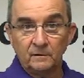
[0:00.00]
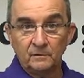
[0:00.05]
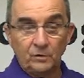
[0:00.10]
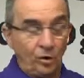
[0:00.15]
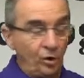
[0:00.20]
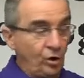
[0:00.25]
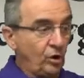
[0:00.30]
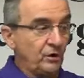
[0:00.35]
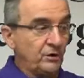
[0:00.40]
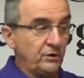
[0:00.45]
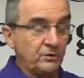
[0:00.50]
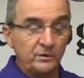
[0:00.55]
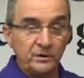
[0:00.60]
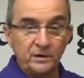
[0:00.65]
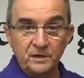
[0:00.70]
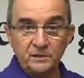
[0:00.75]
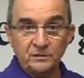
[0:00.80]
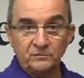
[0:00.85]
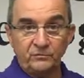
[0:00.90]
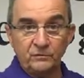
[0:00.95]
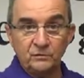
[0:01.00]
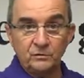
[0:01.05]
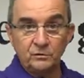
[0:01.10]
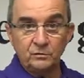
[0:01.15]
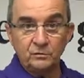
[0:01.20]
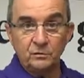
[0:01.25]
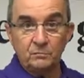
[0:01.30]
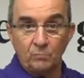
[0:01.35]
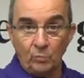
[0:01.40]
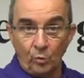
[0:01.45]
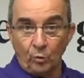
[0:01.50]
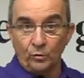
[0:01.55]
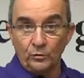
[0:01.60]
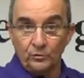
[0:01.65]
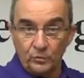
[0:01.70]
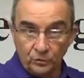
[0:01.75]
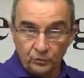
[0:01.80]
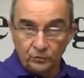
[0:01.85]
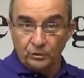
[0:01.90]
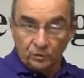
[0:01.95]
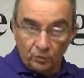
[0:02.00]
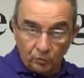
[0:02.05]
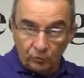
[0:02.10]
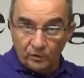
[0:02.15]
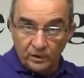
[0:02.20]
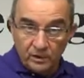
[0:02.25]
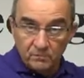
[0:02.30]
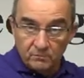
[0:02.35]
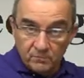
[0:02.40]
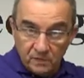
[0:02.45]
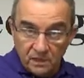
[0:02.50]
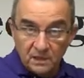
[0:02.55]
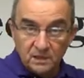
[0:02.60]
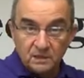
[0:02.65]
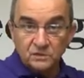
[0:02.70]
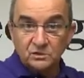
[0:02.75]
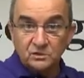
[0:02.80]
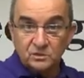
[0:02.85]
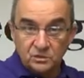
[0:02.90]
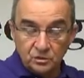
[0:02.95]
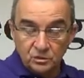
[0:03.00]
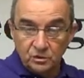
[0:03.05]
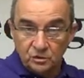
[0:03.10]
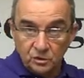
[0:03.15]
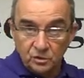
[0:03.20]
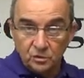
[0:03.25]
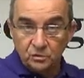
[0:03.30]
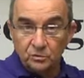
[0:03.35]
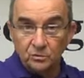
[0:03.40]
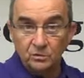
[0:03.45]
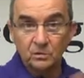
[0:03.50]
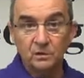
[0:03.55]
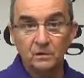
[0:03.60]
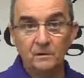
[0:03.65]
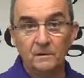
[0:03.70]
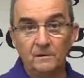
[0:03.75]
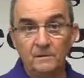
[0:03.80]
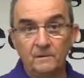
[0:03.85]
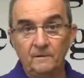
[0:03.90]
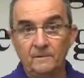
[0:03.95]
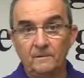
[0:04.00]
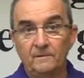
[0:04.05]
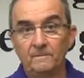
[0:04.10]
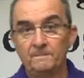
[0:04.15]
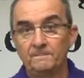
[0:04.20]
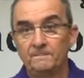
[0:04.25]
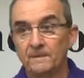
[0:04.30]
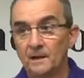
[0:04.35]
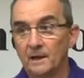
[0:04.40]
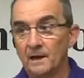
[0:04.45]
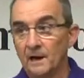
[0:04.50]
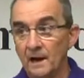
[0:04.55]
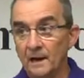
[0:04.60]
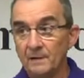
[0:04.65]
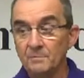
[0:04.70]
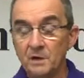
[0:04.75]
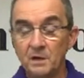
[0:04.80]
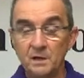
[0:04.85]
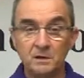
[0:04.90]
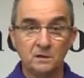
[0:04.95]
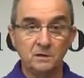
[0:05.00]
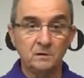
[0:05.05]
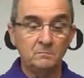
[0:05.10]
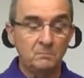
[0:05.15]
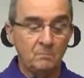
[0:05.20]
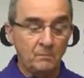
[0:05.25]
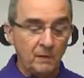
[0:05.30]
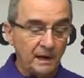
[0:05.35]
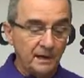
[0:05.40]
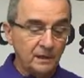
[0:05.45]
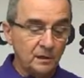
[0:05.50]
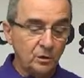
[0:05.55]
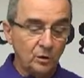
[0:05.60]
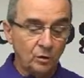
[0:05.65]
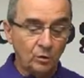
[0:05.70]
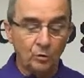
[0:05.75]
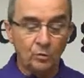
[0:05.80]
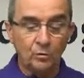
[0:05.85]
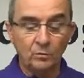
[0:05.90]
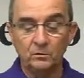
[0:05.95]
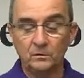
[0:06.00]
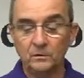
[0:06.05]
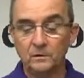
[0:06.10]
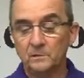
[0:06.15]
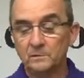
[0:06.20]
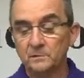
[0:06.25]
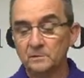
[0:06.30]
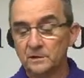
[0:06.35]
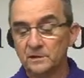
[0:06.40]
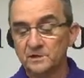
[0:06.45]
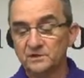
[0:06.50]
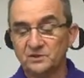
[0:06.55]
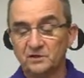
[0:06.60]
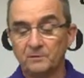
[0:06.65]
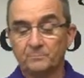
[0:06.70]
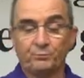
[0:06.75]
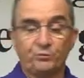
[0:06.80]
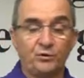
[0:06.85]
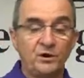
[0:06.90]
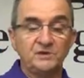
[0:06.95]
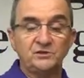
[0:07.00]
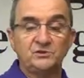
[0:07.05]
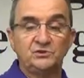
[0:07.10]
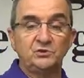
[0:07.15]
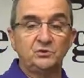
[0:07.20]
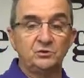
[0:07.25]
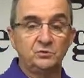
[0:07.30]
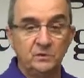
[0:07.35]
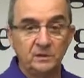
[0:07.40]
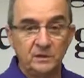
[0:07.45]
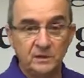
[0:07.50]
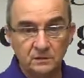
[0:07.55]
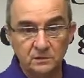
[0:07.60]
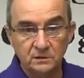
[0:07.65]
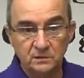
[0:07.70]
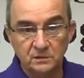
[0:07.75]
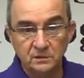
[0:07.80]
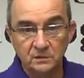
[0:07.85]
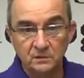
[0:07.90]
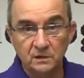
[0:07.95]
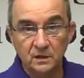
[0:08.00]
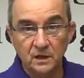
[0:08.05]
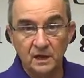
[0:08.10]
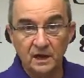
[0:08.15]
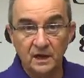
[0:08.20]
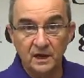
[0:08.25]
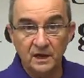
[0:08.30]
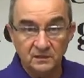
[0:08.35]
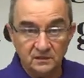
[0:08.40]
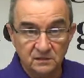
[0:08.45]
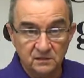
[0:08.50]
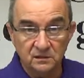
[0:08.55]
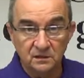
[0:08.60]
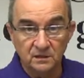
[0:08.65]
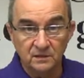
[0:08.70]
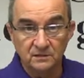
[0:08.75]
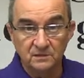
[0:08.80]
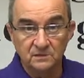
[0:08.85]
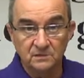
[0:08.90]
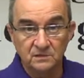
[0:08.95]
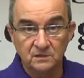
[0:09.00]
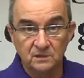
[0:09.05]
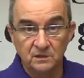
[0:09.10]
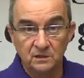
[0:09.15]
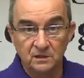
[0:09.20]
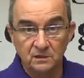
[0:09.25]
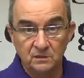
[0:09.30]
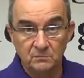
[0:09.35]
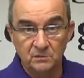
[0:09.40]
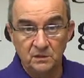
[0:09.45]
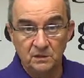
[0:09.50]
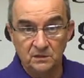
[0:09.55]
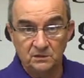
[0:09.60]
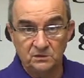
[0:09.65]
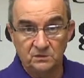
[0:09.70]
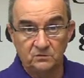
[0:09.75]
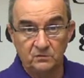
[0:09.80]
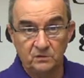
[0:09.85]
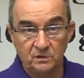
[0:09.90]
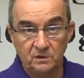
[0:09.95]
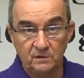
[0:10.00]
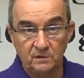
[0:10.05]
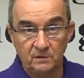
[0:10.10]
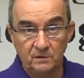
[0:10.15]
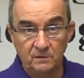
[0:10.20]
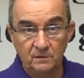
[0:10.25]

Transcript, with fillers: The harder it is for you, the more your degree means to you. And I'm here, my goal is to press you into excellence in the ministry.